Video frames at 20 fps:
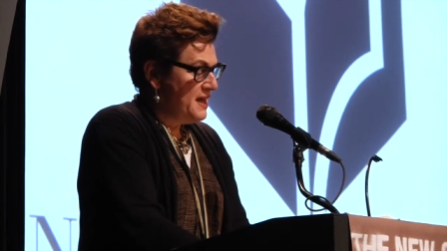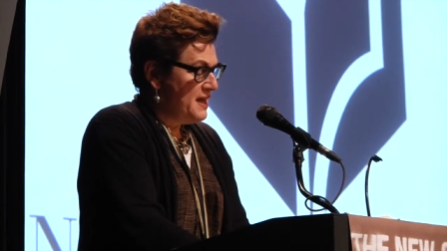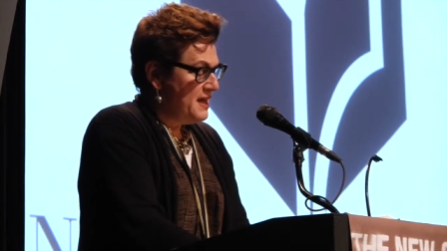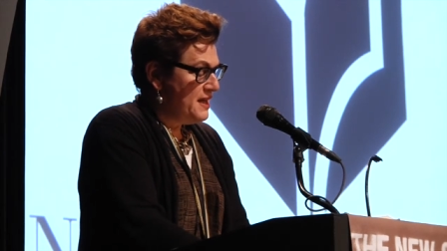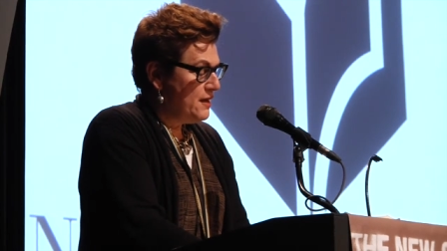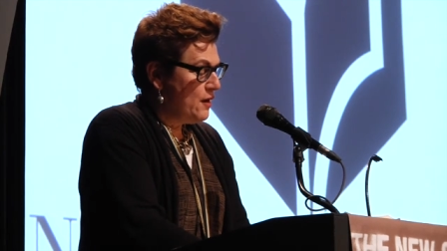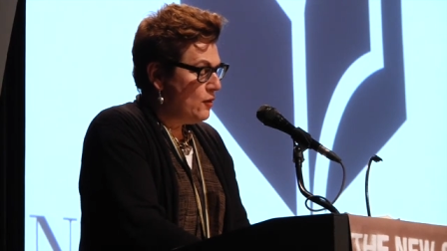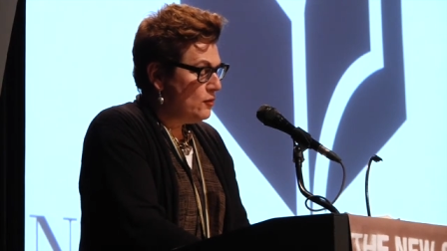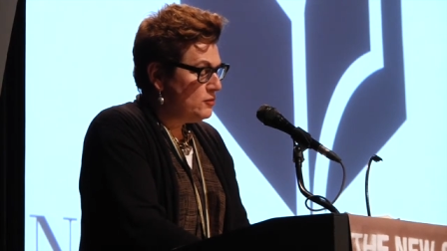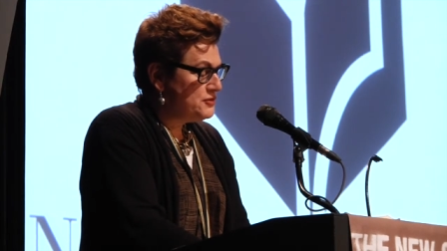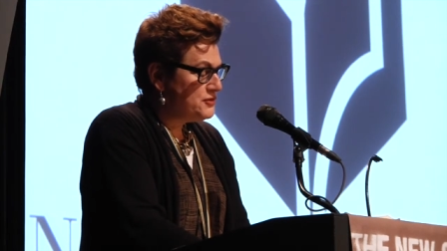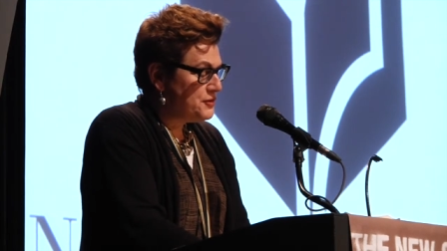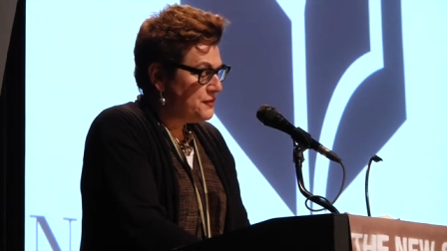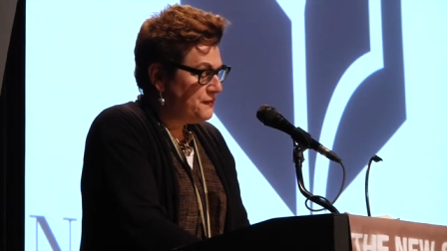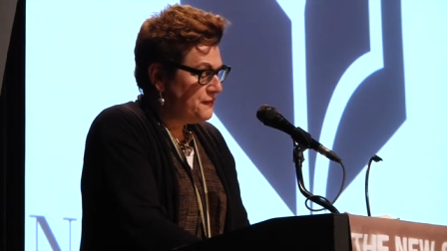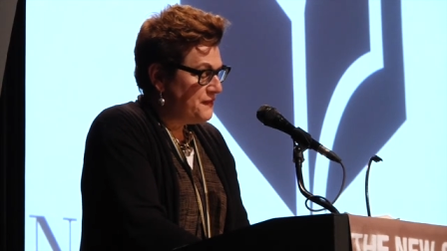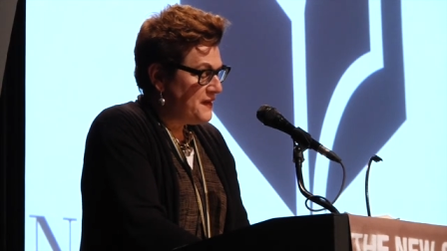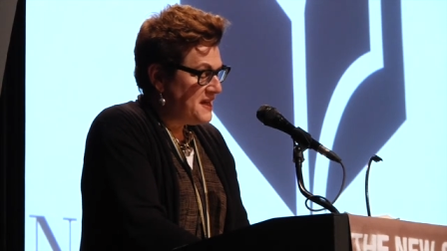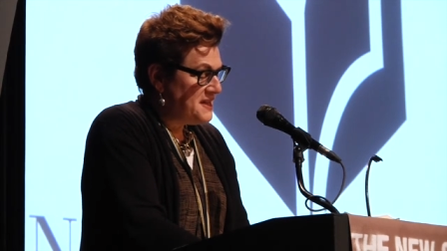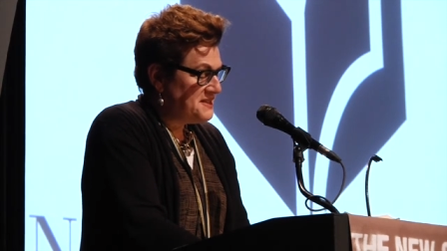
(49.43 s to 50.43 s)
He holds her
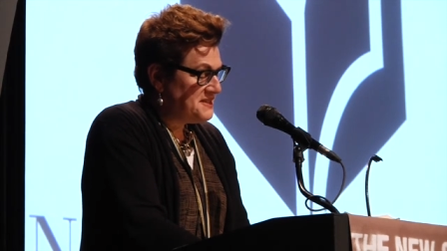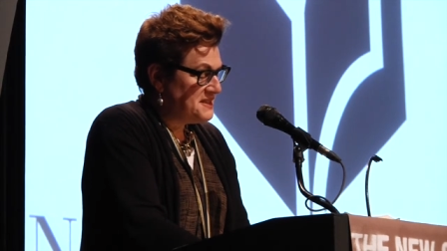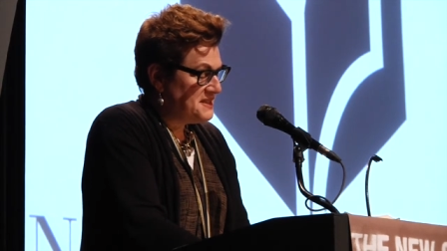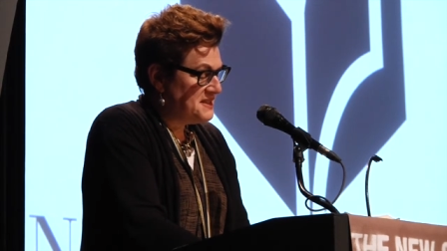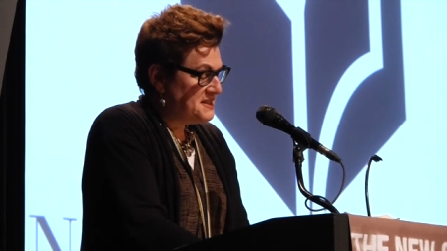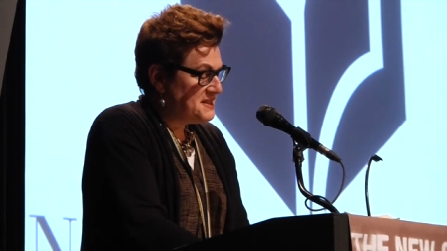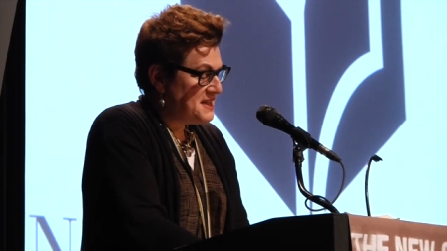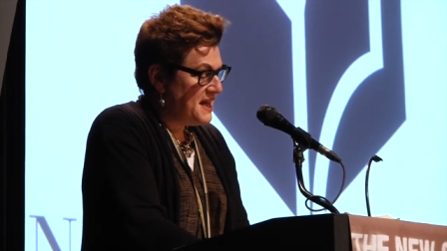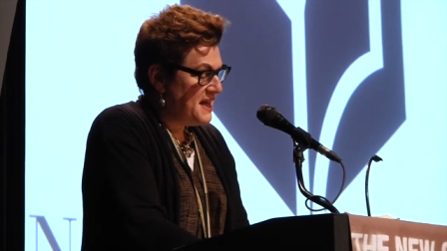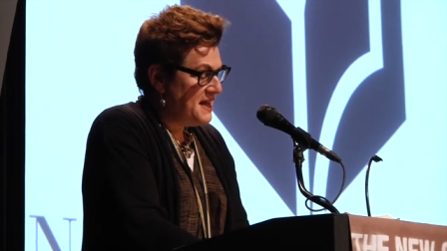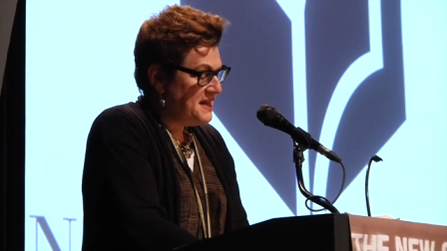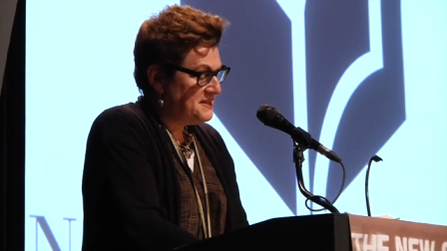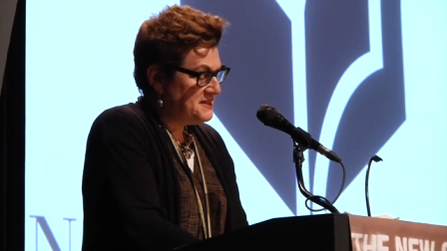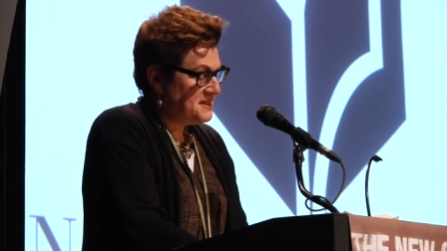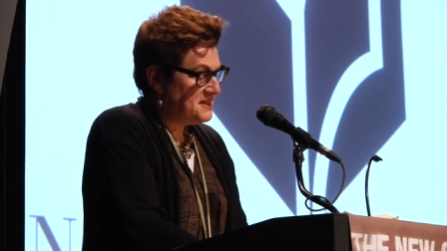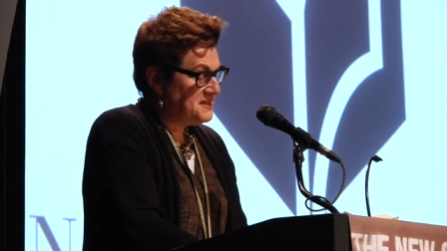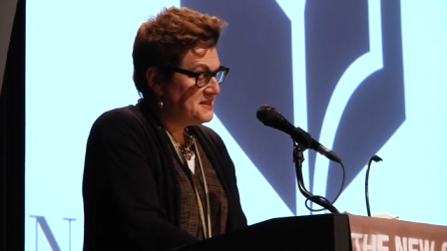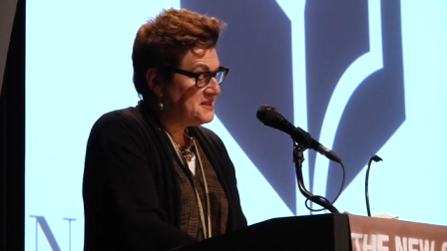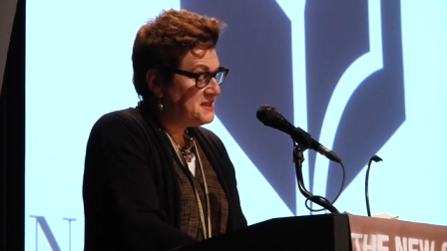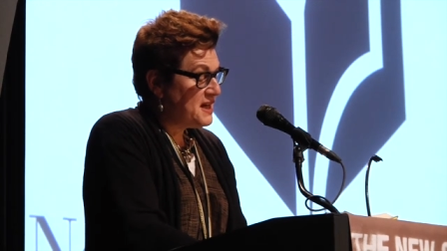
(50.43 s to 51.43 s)
face in his hands
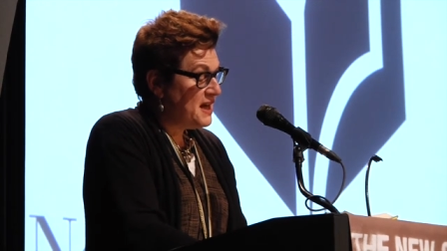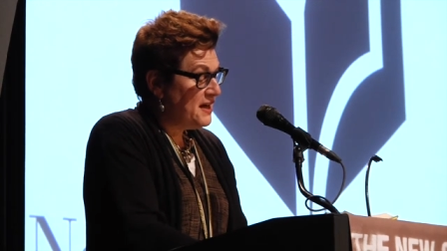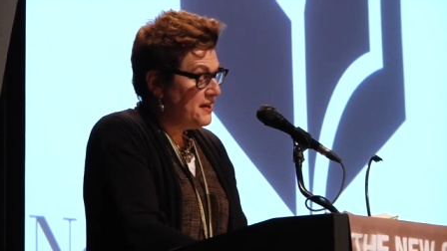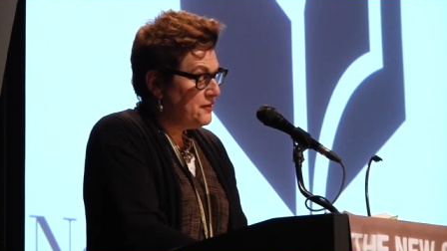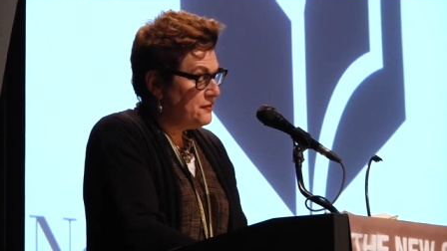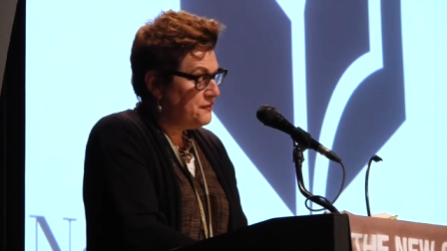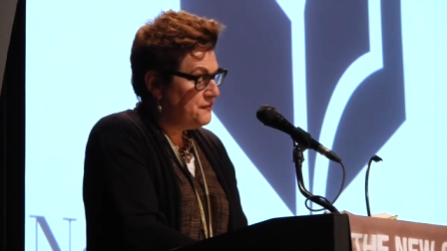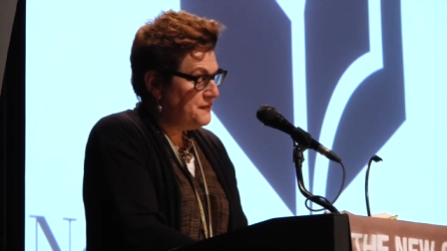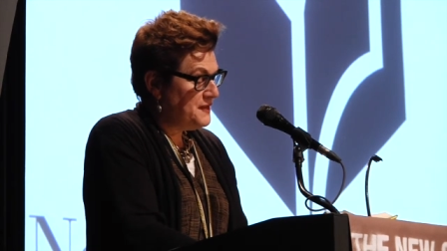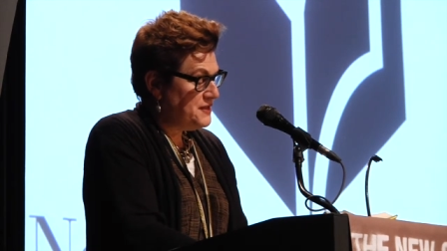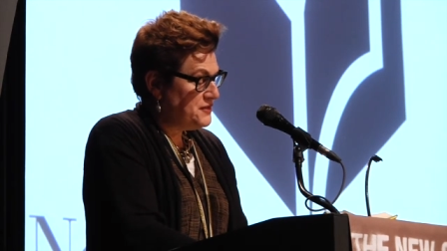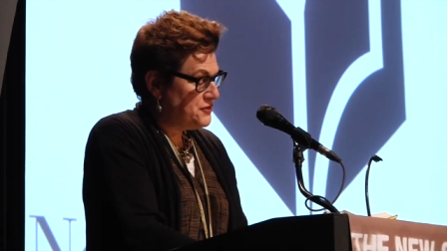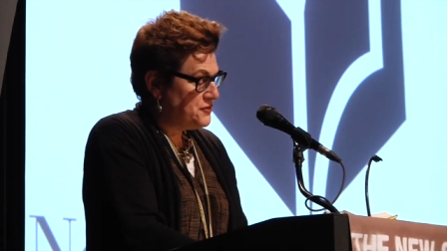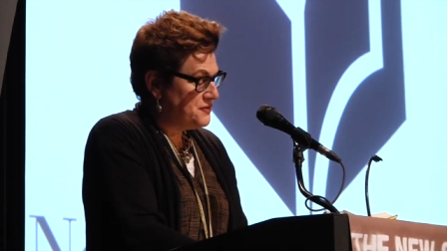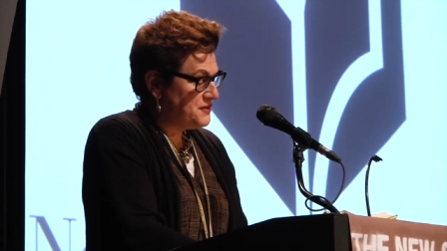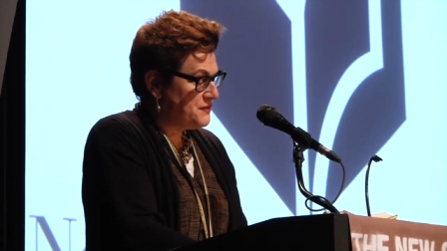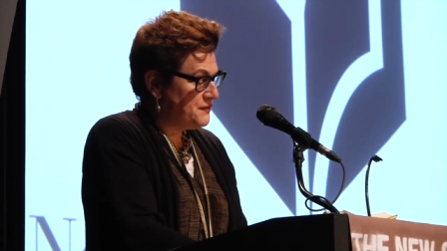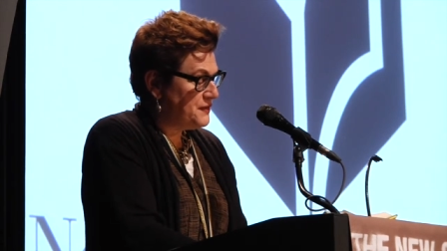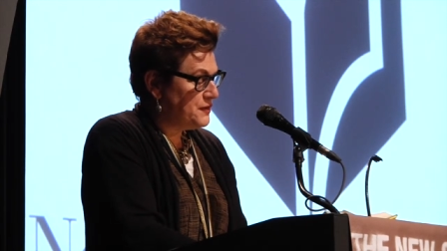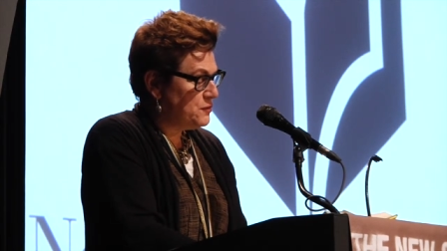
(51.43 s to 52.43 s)
and his tired
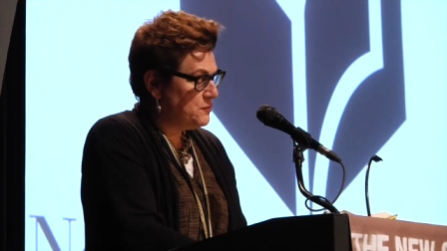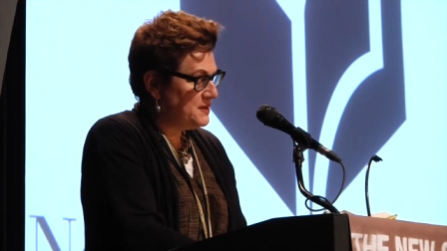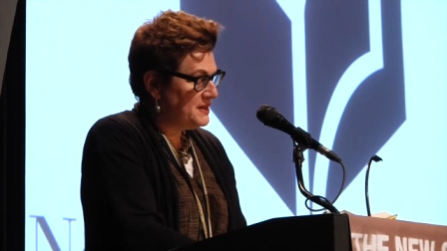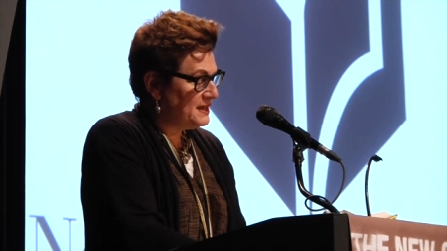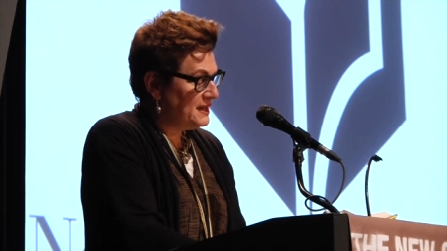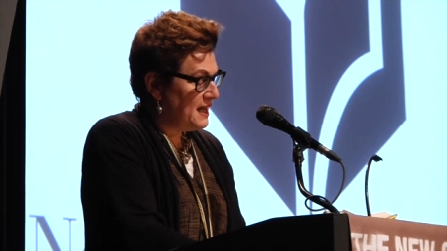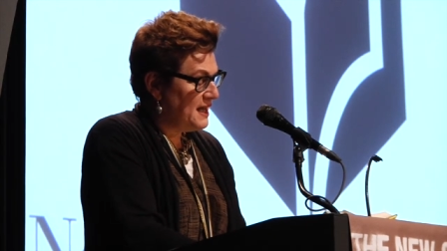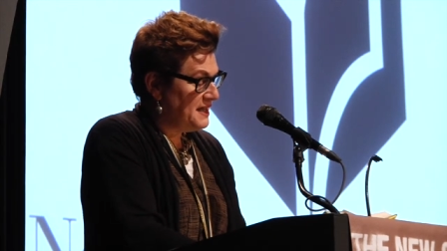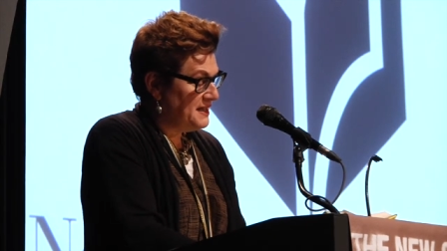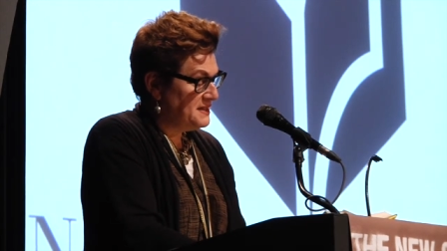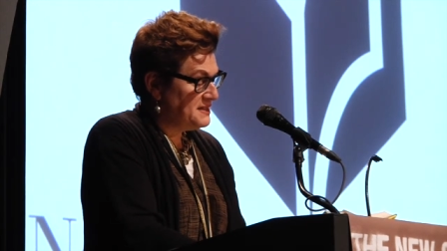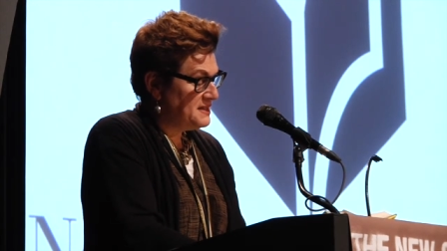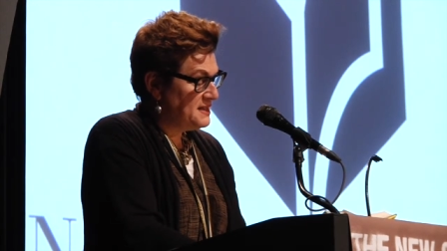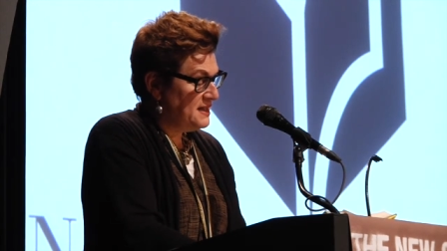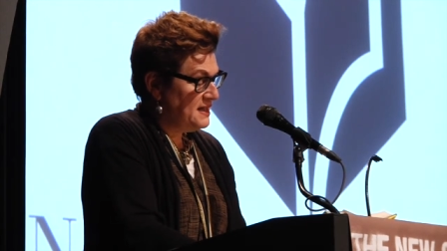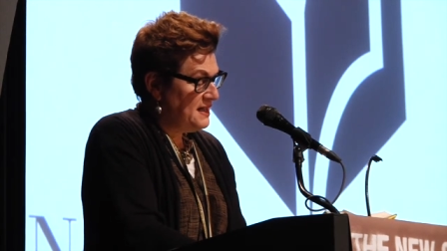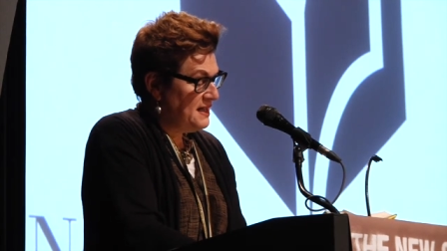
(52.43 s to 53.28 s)
features fill with light.